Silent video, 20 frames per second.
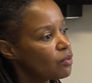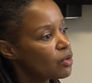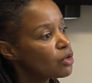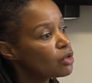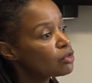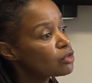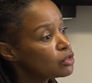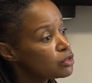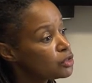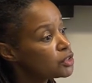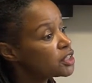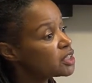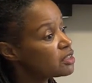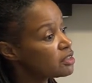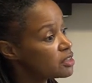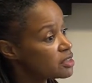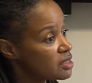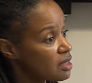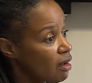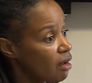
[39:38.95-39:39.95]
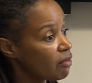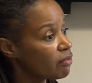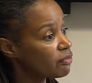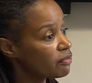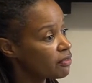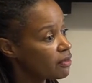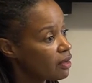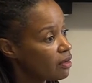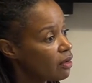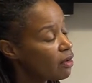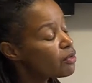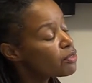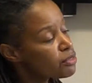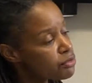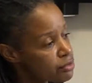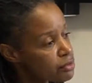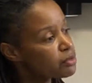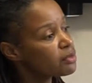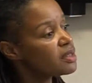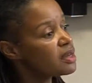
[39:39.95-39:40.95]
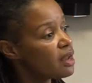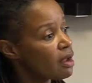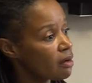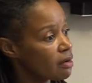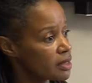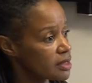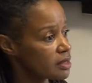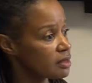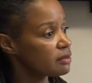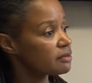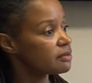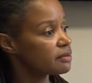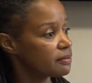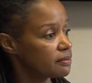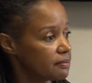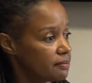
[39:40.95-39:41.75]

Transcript: conclusion yourself through the narrative.